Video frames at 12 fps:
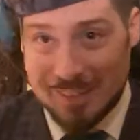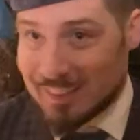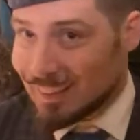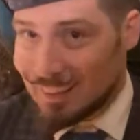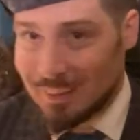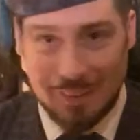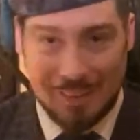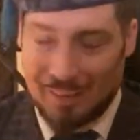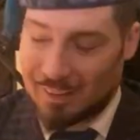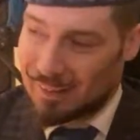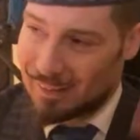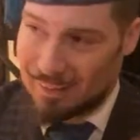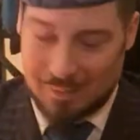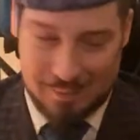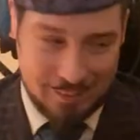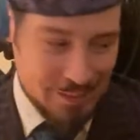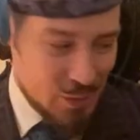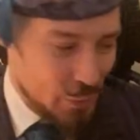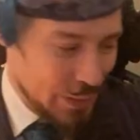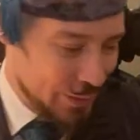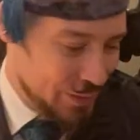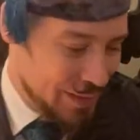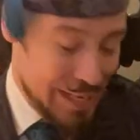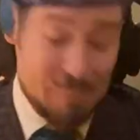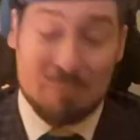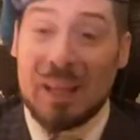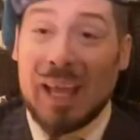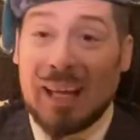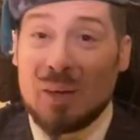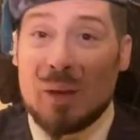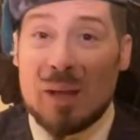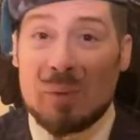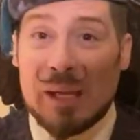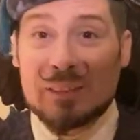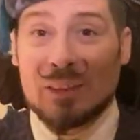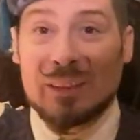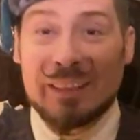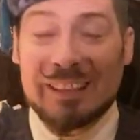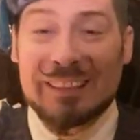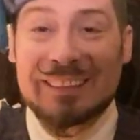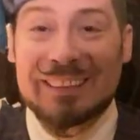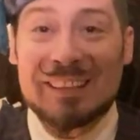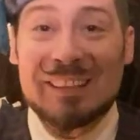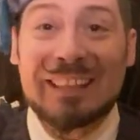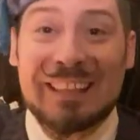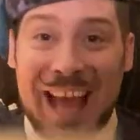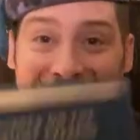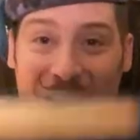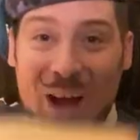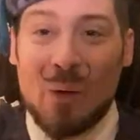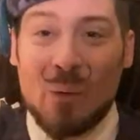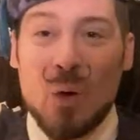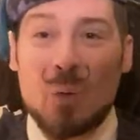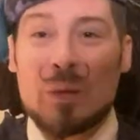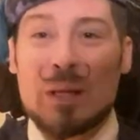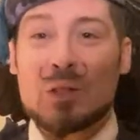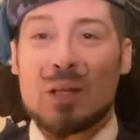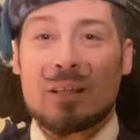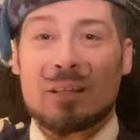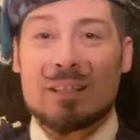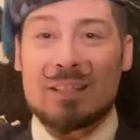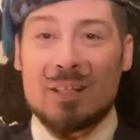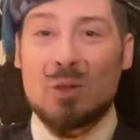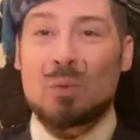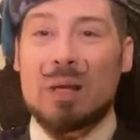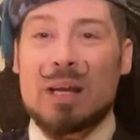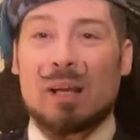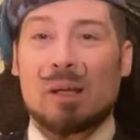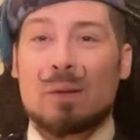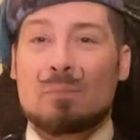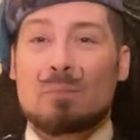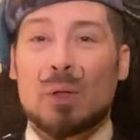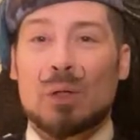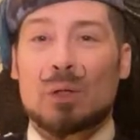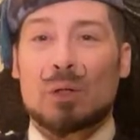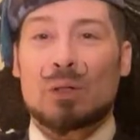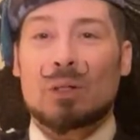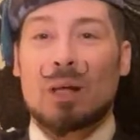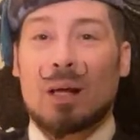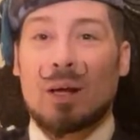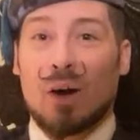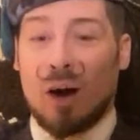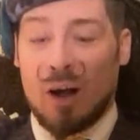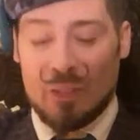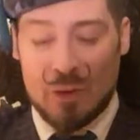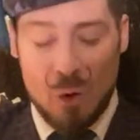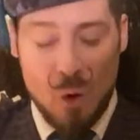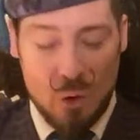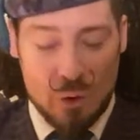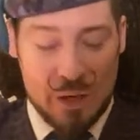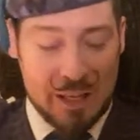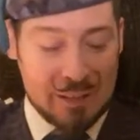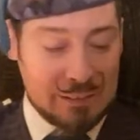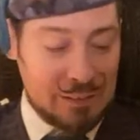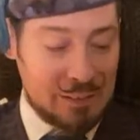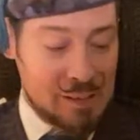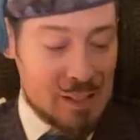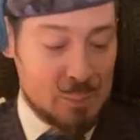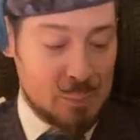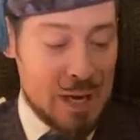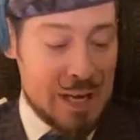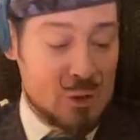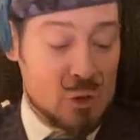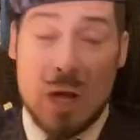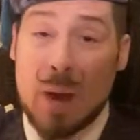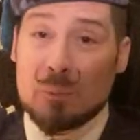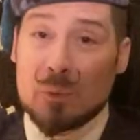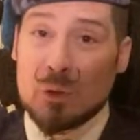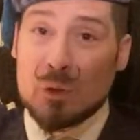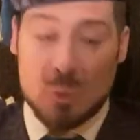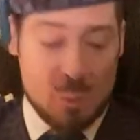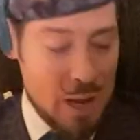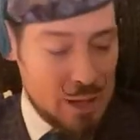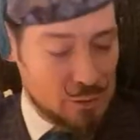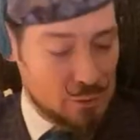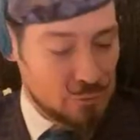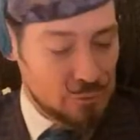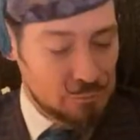It's a weird thing. Anyway, my darlings, now we shall continue reading Murder on the Orient Express, chapter 12.